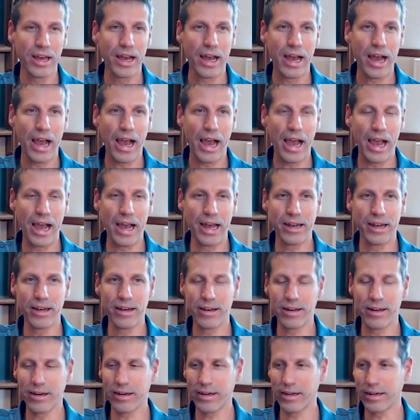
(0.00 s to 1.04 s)
And
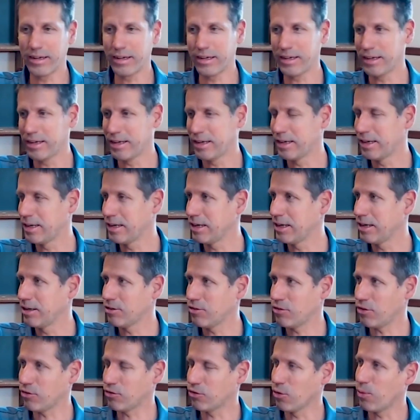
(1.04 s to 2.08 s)

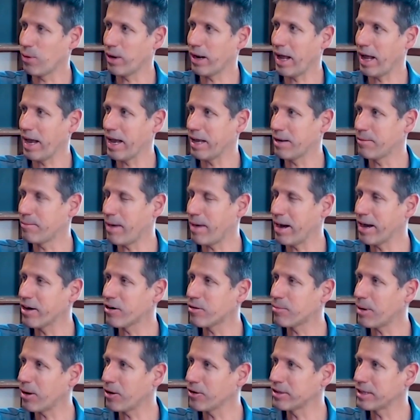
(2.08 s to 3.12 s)
so what I admire
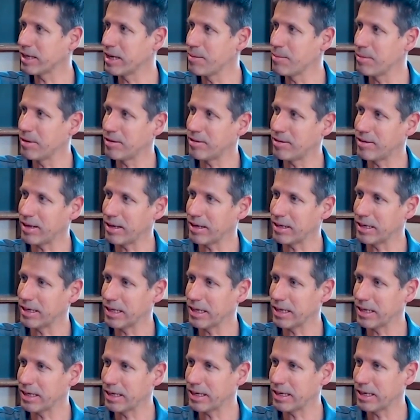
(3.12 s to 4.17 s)
about him is that
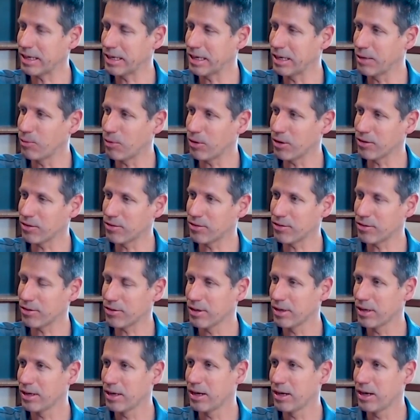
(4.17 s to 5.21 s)
he was,
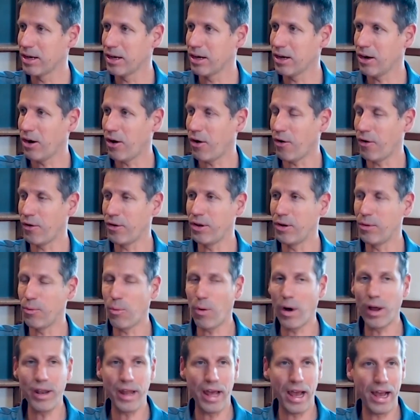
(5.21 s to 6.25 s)
on the
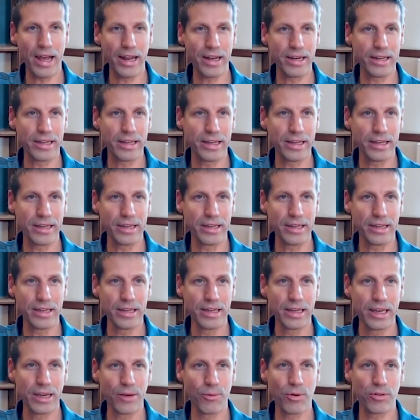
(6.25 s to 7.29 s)
one hand, he
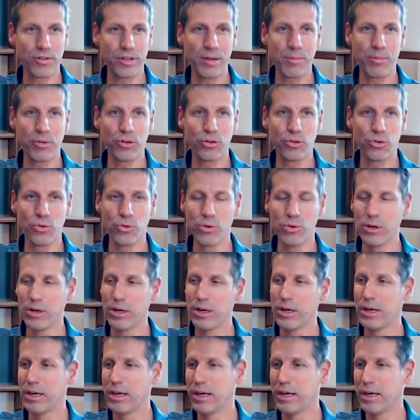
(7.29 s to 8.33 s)
was able to
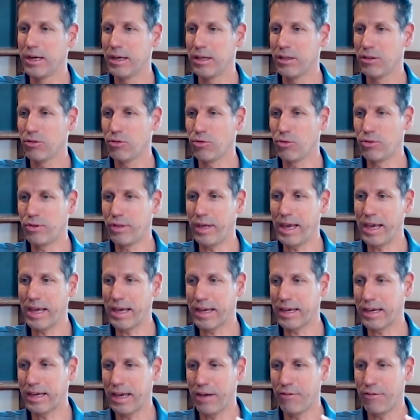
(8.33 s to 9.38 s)

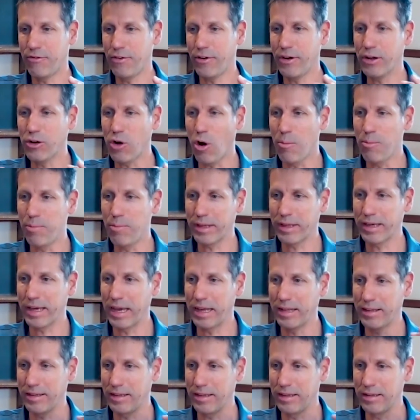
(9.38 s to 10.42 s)
take a very
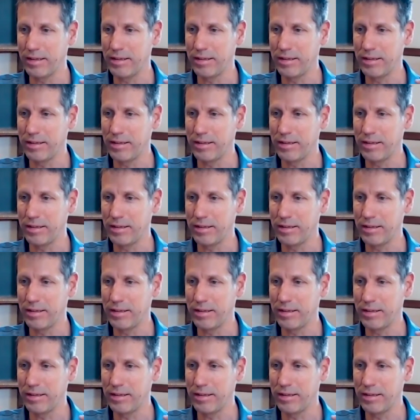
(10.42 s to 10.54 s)
complicated